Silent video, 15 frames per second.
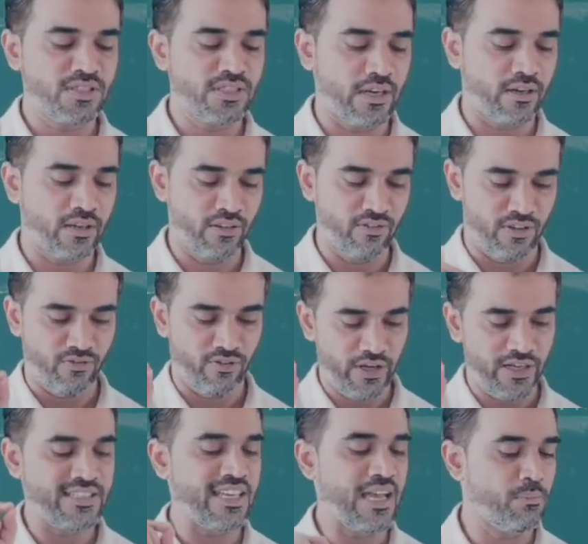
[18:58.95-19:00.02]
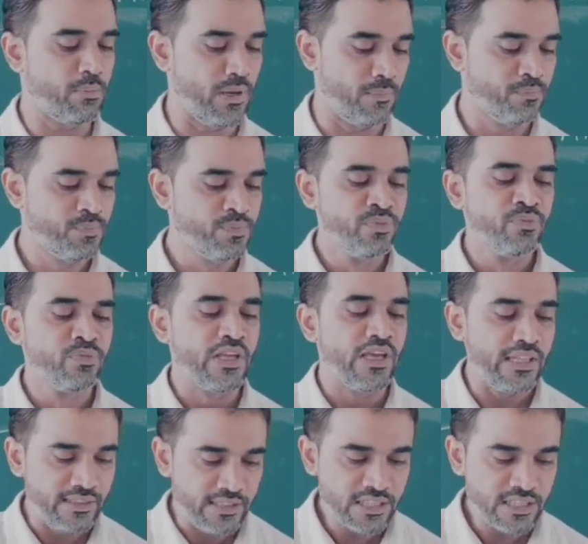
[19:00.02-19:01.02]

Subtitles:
that are given. For example, in this